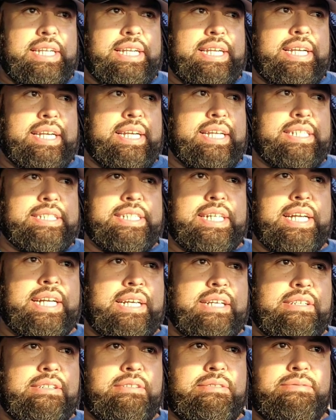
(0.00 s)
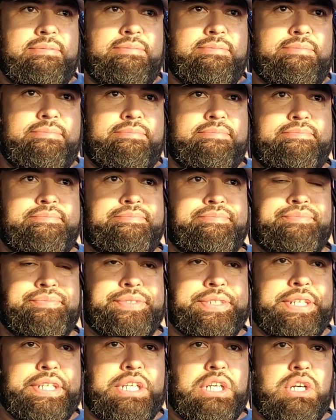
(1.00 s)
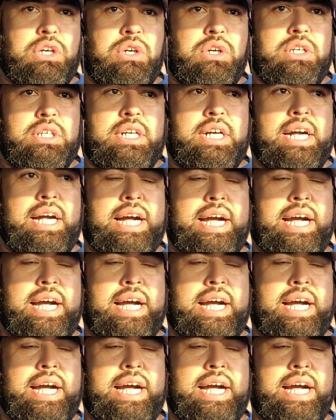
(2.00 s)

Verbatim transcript: and now, you know,